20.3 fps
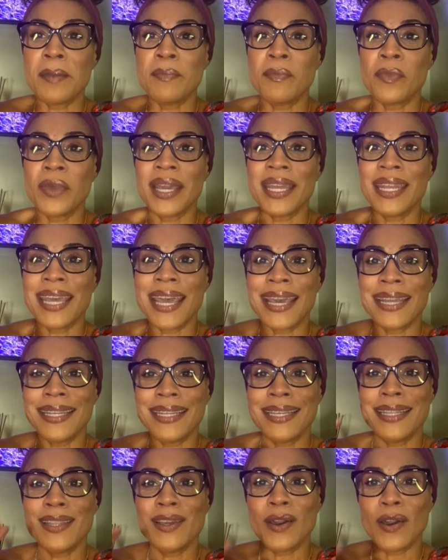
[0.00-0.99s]
When I
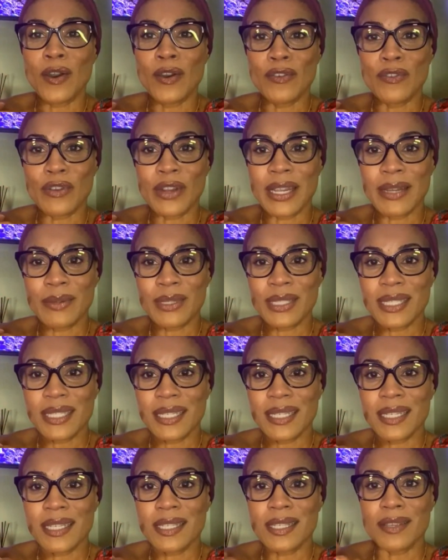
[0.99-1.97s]
did the alt
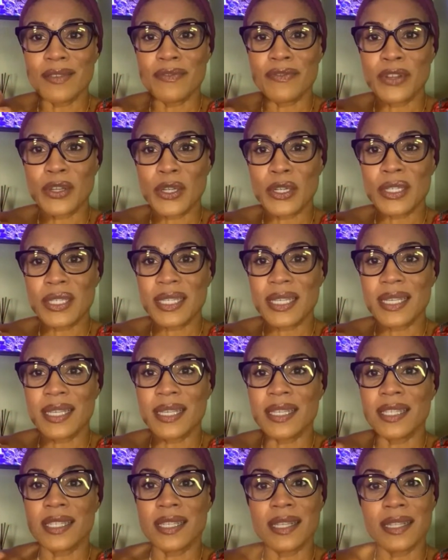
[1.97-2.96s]
fragrances
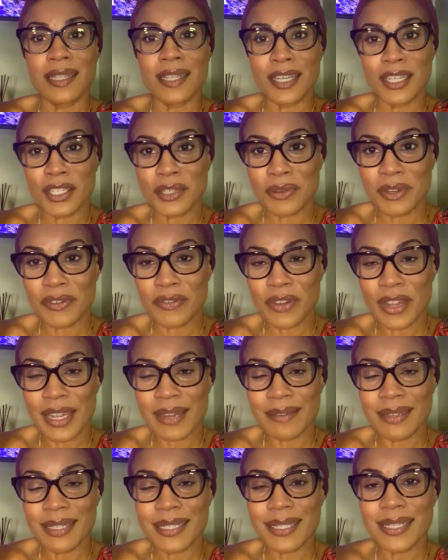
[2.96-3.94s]
versus luxury
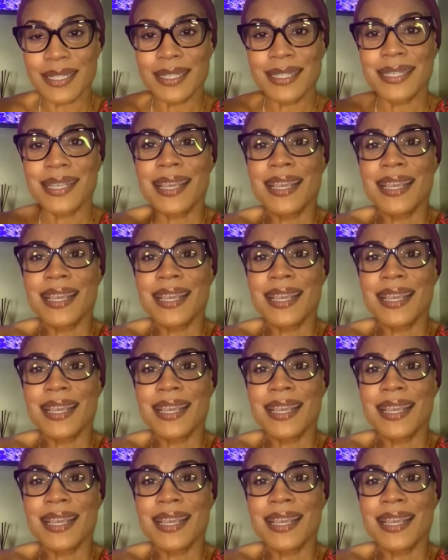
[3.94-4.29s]
fragrances.